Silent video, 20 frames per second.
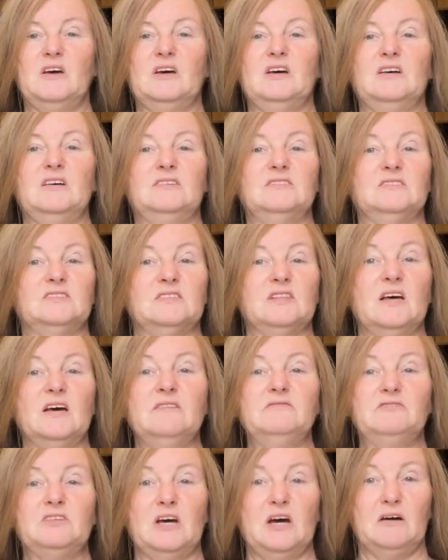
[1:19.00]

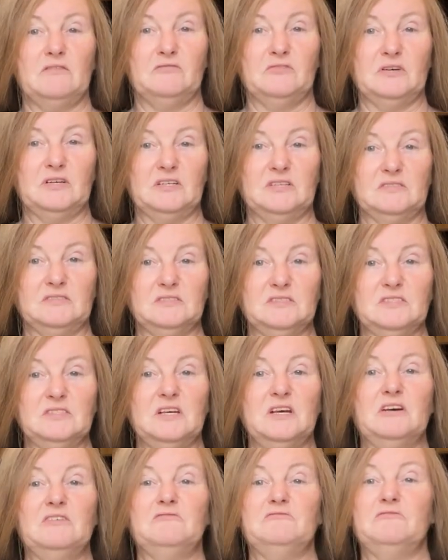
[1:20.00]
Enslaved Africans
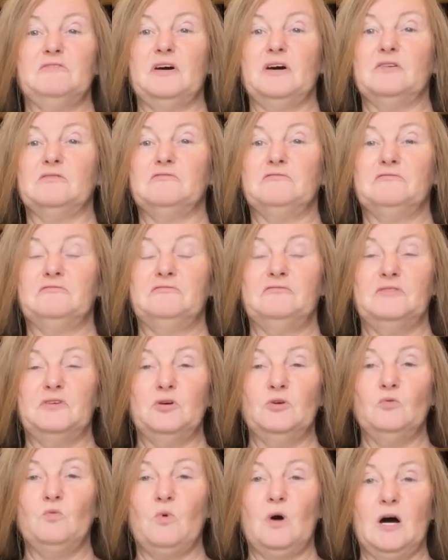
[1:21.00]
found
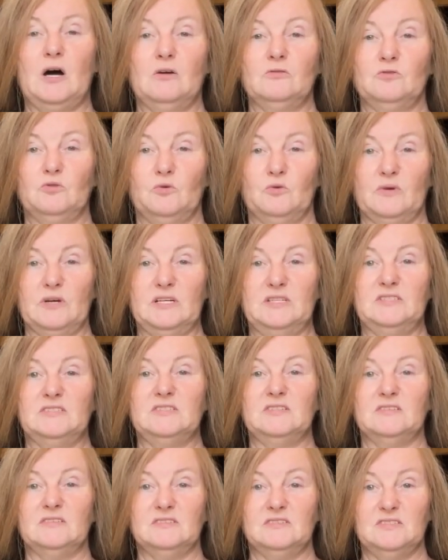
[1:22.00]
few wild greens
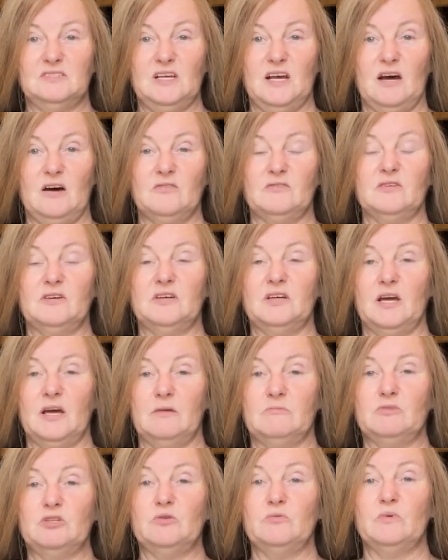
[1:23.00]
in the South and
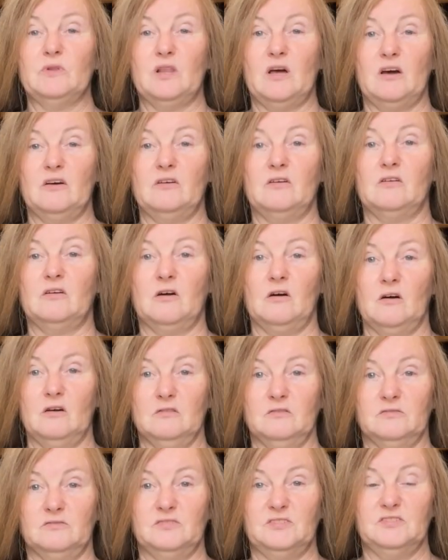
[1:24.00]
came to rely on
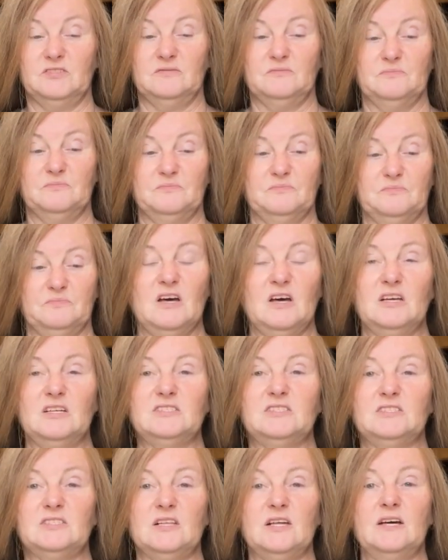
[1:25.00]
collards.
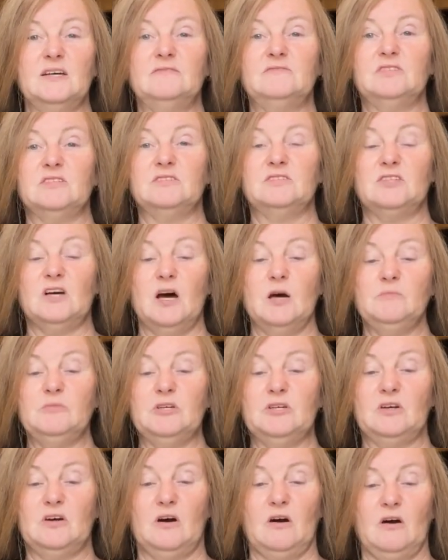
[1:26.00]
Slaves
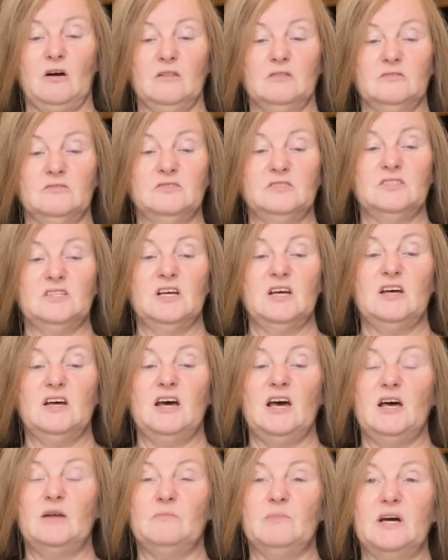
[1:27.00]
adopted collards
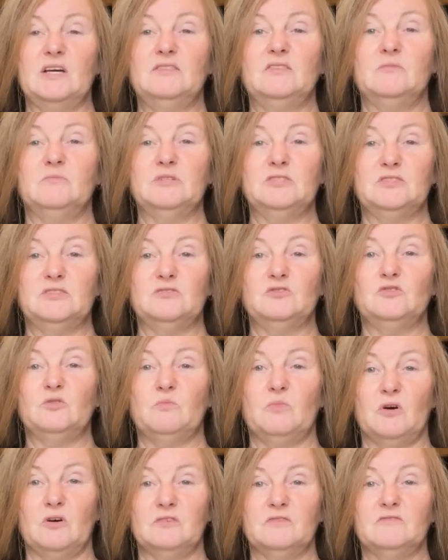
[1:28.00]
and made them a central
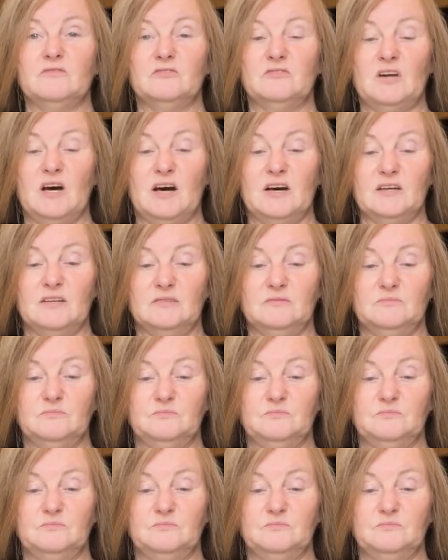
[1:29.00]
part of their diet.